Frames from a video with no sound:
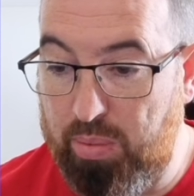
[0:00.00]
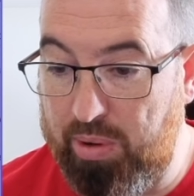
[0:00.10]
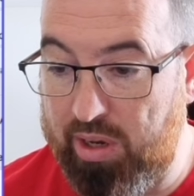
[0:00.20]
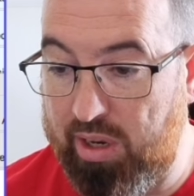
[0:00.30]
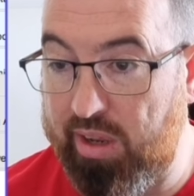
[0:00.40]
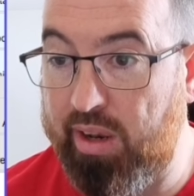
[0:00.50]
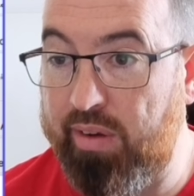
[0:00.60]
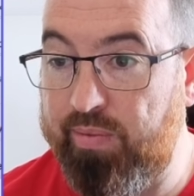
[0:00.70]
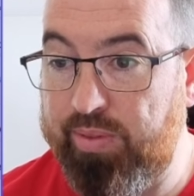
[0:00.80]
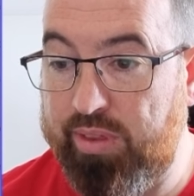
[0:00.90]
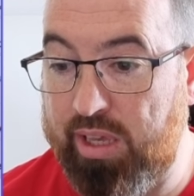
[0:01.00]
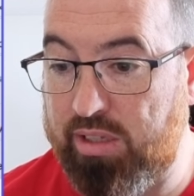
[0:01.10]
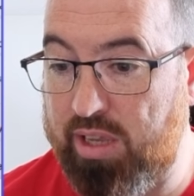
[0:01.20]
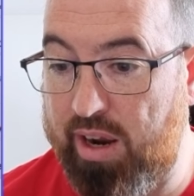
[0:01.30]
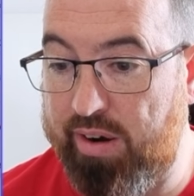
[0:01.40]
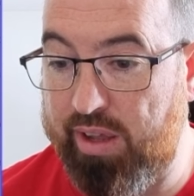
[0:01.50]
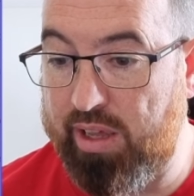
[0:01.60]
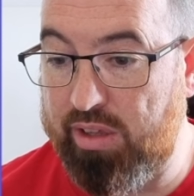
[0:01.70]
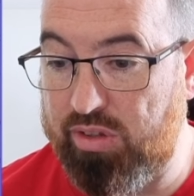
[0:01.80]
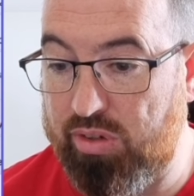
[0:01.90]
until next
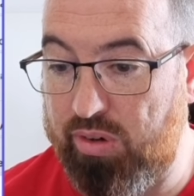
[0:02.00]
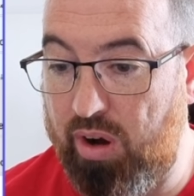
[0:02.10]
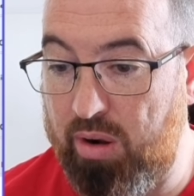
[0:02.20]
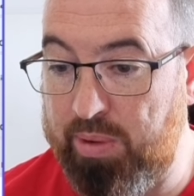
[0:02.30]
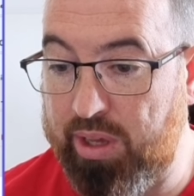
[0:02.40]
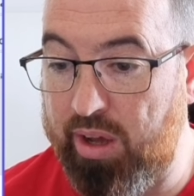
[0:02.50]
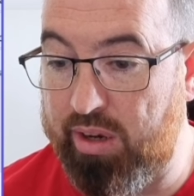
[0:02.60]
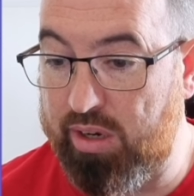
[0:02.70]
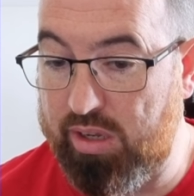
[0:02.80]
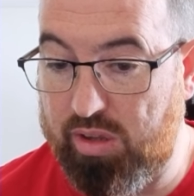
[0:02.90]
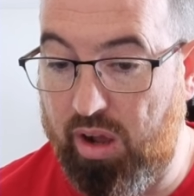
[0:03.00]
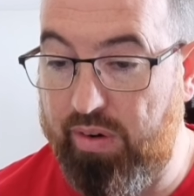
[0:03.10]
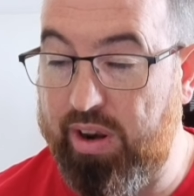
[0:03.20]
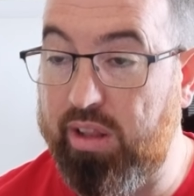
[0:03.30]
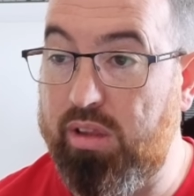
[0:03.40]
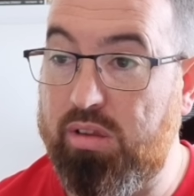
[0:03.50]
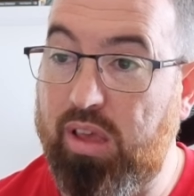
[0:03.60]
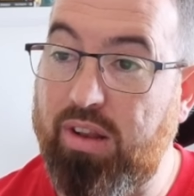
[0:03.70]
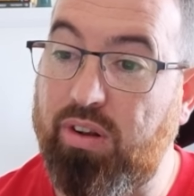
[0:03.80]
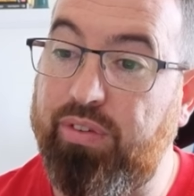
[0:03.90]
Saturday. So all my content is already
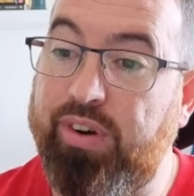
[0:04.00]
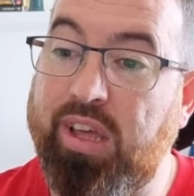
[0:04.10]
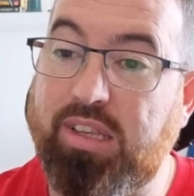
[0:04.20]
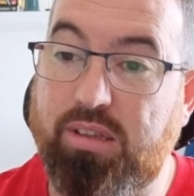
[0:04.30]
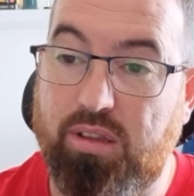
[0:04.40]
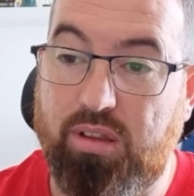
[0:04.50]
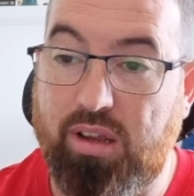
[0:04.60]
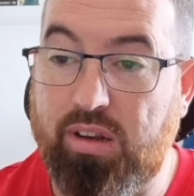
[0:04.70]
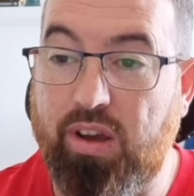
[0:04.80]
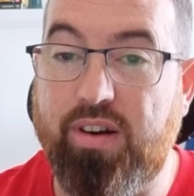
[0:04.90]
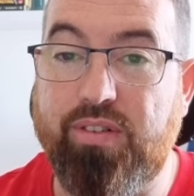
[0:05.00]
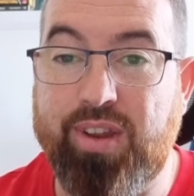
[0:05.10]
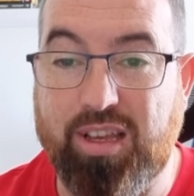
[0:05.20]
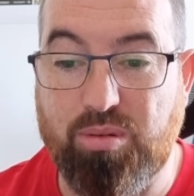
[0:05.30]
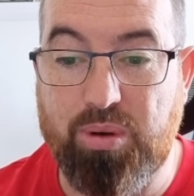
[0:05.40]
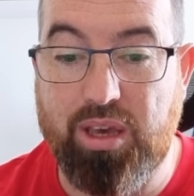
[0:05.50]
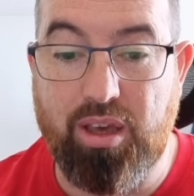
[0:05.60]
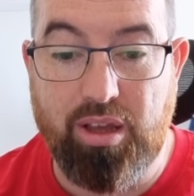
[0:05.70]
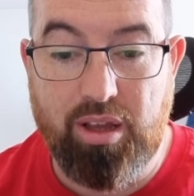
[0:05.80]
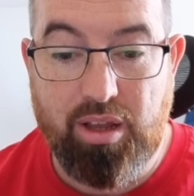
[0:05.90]
scheduled for the entire of next week.